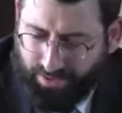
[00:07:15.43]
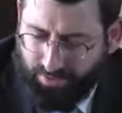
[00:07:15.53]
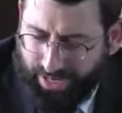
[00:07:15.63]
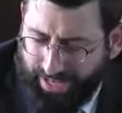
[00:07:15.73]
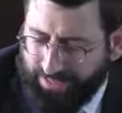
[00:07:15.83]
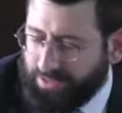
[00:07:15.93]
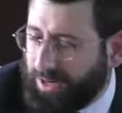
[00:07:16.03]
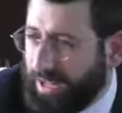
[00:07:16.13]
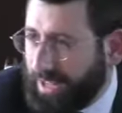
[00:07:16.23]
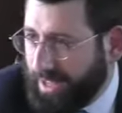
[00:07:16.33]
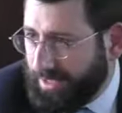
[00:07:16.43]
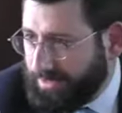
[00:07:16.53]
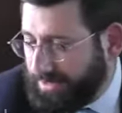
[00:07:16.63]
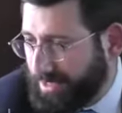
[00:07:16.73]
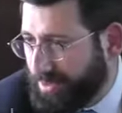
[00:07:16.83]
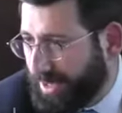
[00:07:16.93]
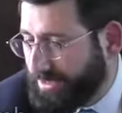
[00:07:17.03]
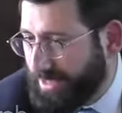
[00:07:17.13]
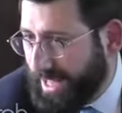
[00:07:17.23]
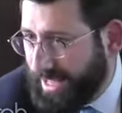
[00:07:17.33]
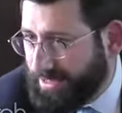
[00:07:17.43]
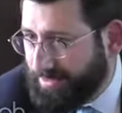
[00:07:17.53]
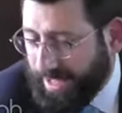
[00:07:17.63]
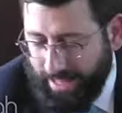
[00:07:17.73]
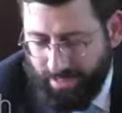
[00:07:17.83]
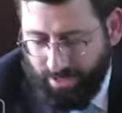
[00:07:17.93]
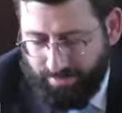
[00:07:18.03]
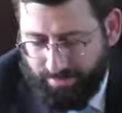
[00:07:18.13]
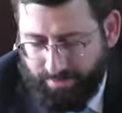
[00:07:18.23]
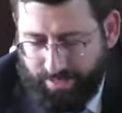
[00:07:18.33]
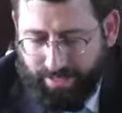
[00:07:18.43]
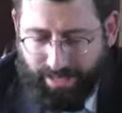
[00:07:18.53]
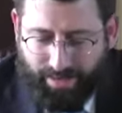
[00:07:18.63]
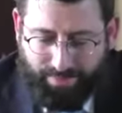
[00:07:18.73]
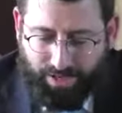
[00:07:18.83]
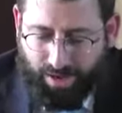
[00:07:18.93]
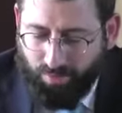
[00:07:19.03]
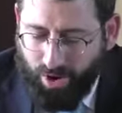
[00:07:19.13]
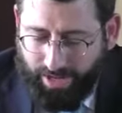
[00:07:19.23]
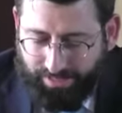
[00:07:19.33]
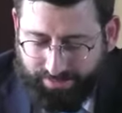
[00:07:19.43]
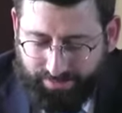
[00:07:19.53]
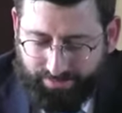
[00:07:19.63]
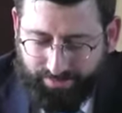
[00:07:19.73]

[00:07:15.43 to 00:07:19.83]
Re'ei deracheha, see the ways of the ant, v'chacham, and become wise.